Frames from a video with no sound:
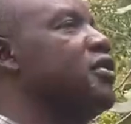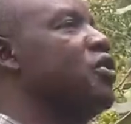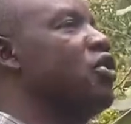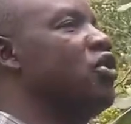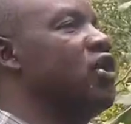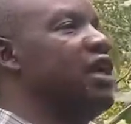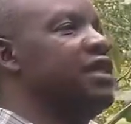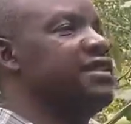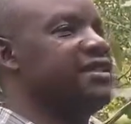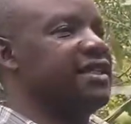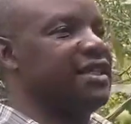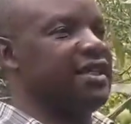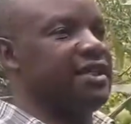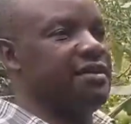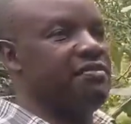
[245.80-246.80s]
Uh,
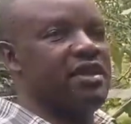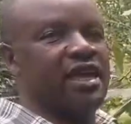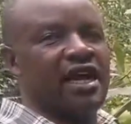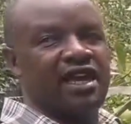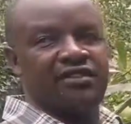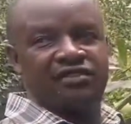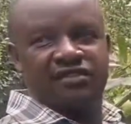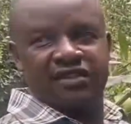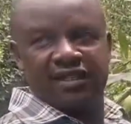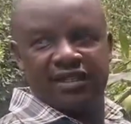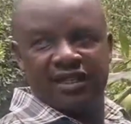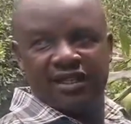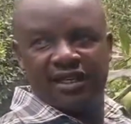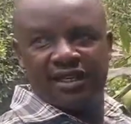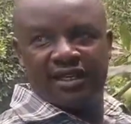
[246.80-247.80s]
after it is ready
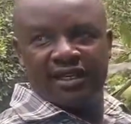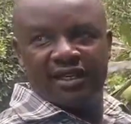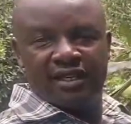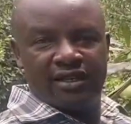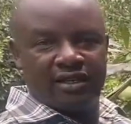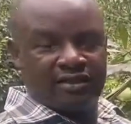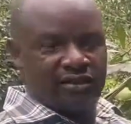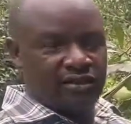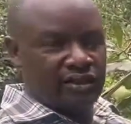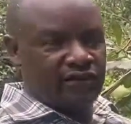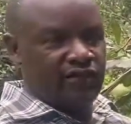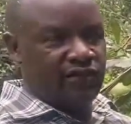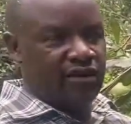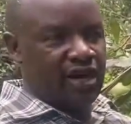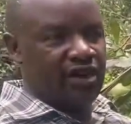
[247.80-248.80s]
on a tree,
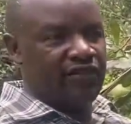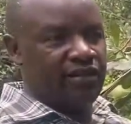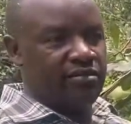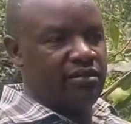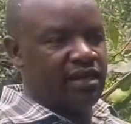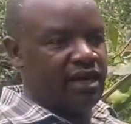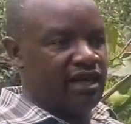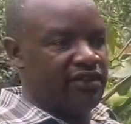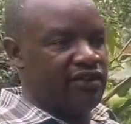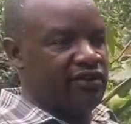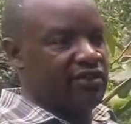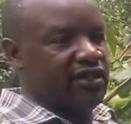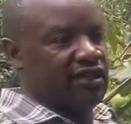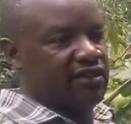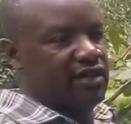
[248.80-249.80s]
macadamia is
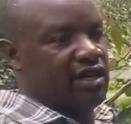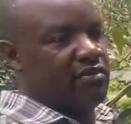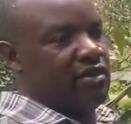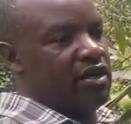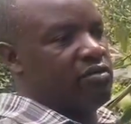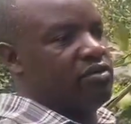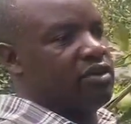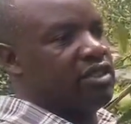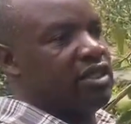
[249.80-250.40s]
always